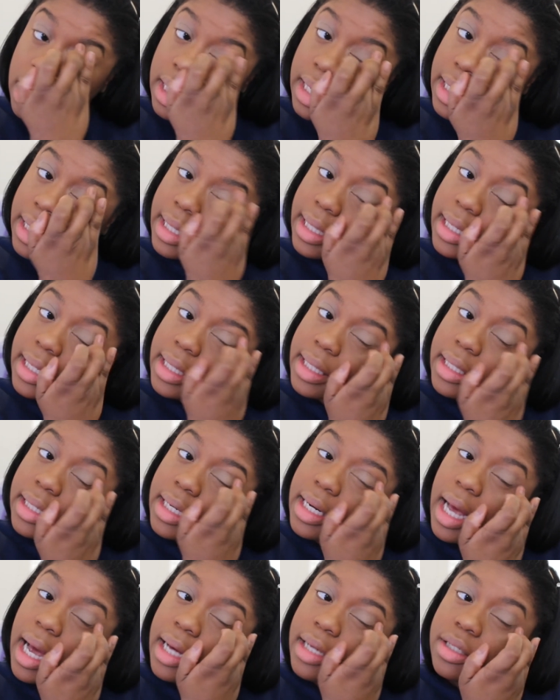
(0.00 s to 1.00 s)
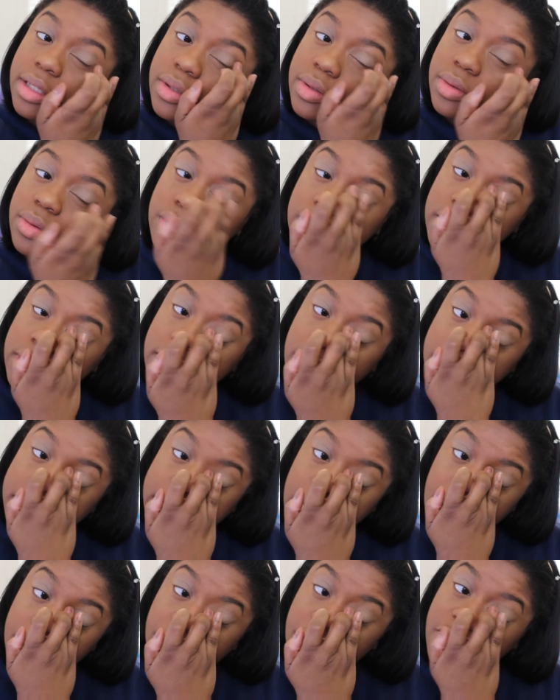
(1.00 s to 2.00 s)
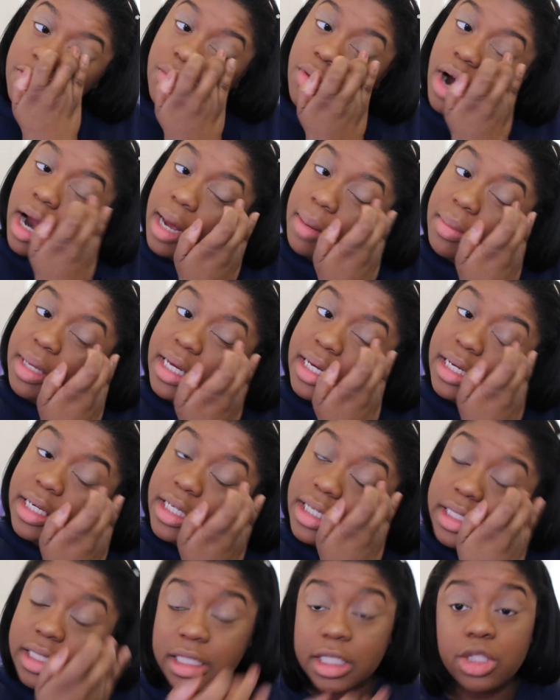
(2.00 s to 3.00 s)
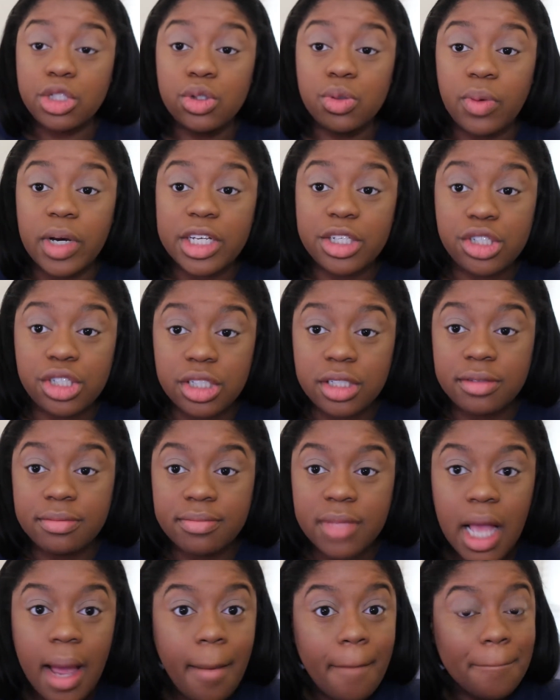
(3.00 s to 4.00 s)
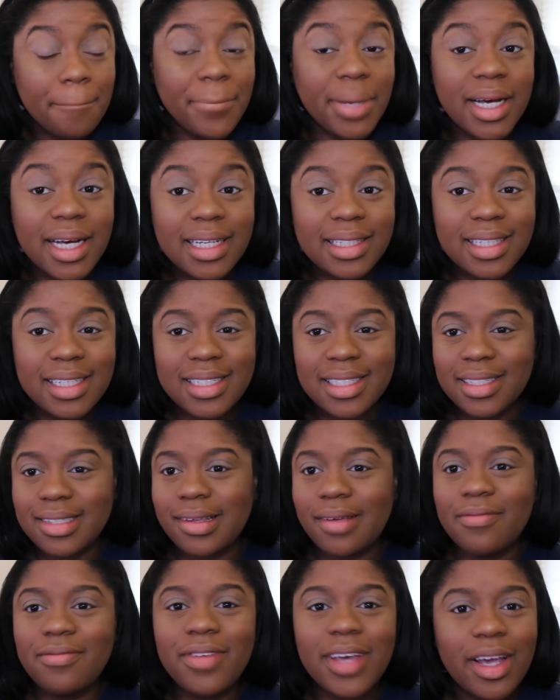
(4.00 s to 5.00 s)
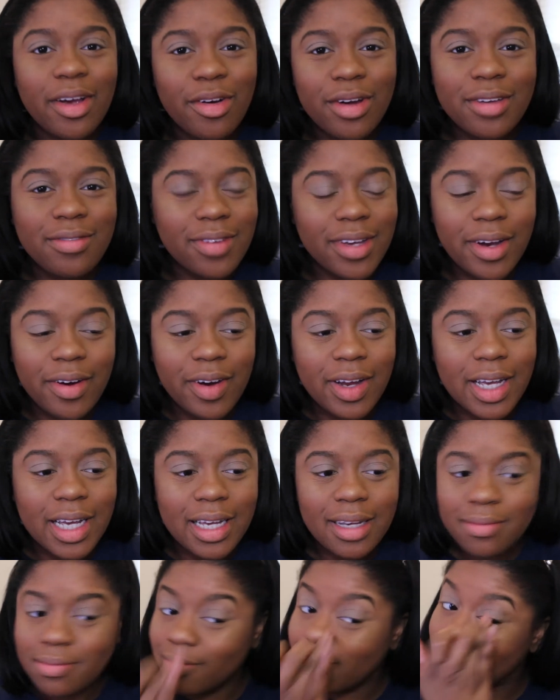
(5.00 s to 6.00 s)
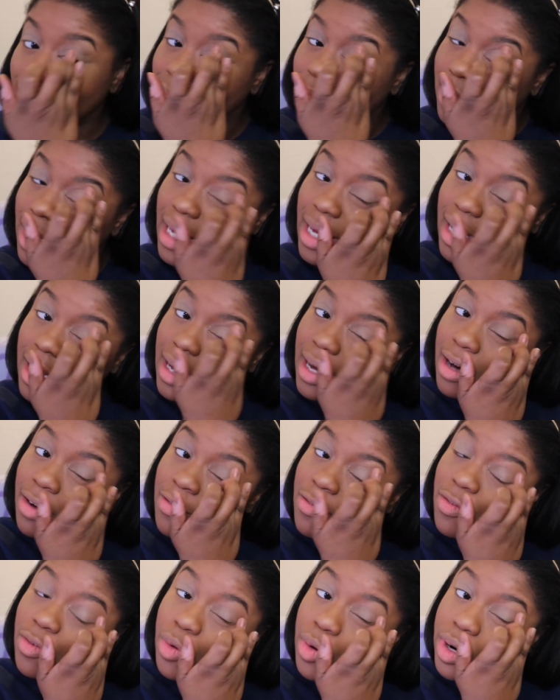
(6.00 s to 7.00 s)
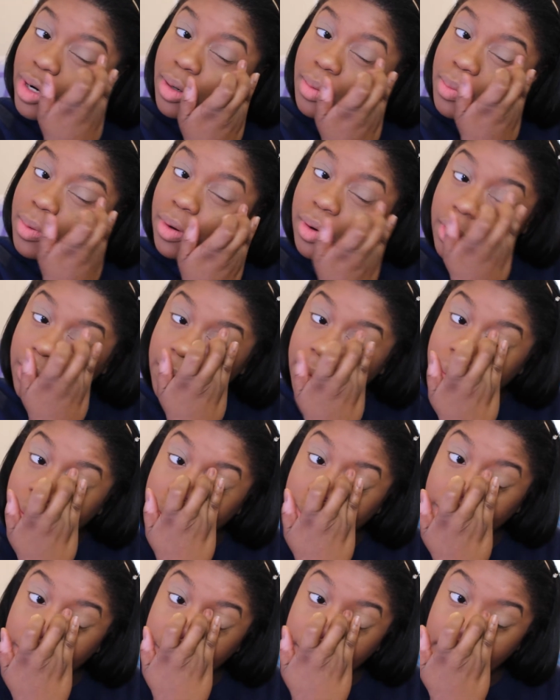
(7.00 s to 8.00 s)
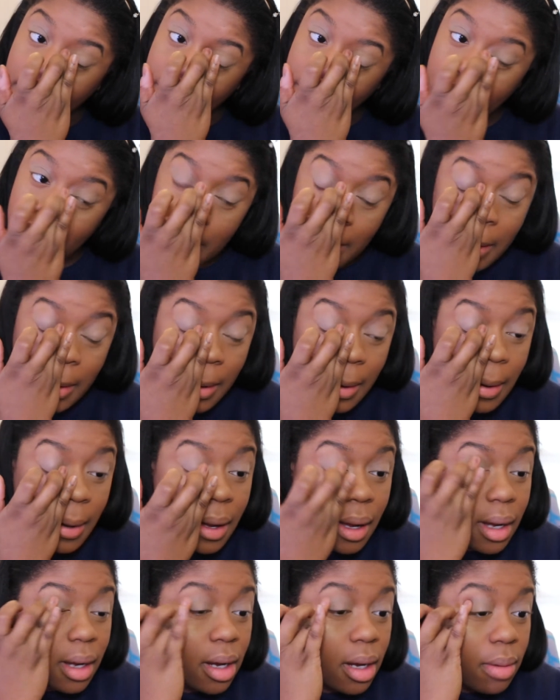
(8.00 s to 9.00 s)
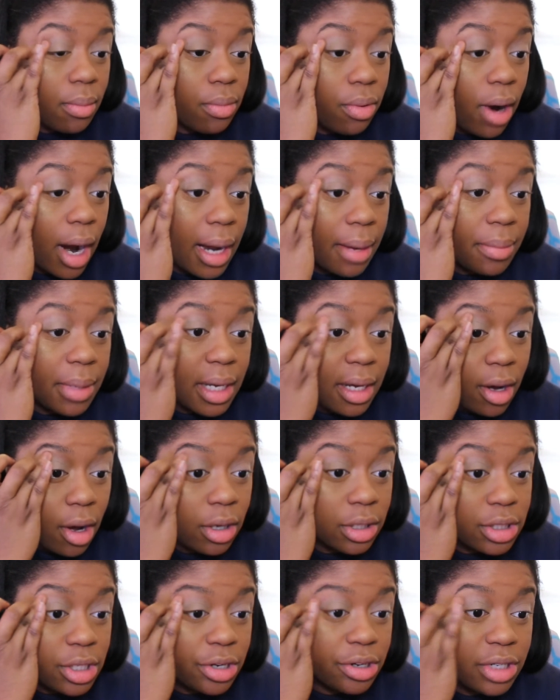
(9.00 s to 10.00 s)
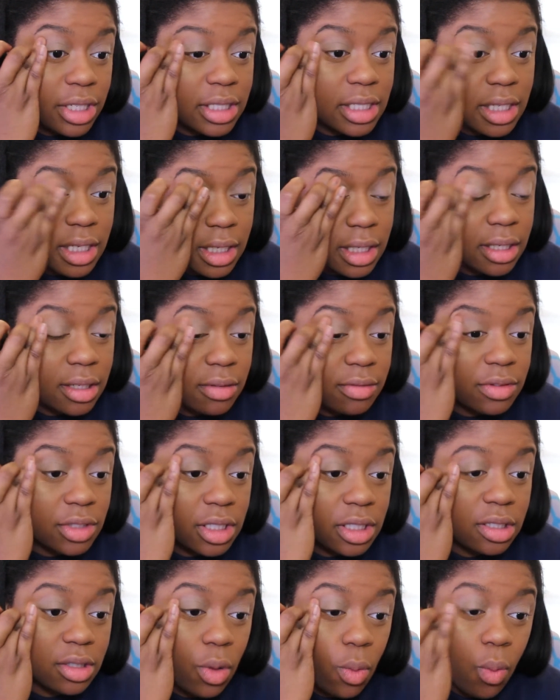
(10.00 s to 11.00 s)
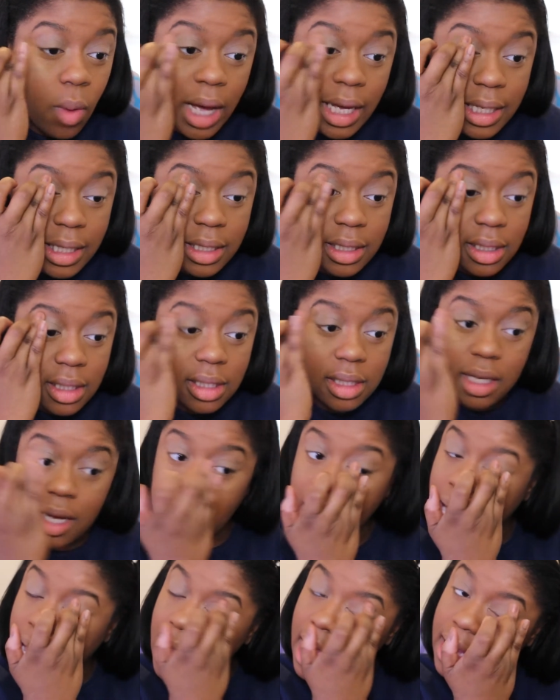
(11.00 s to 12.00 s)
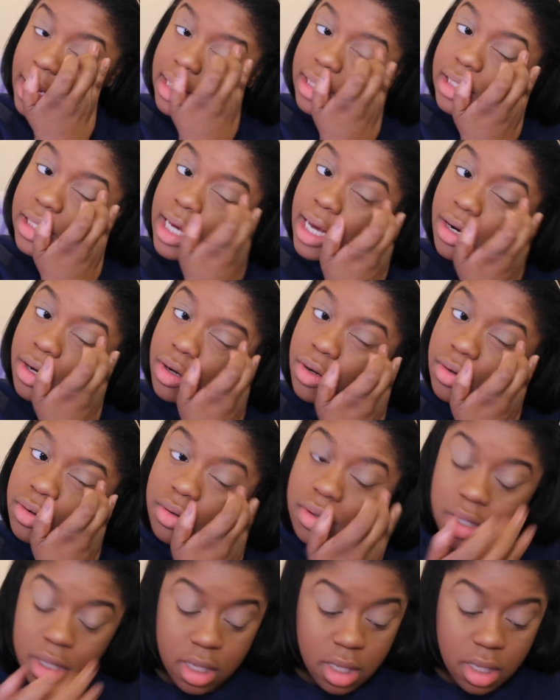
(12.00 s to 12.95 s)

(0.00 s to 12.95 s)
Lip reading: and not use some type of priming situation. But this is a very, very affordable priming alternative. Just a white eyeshadow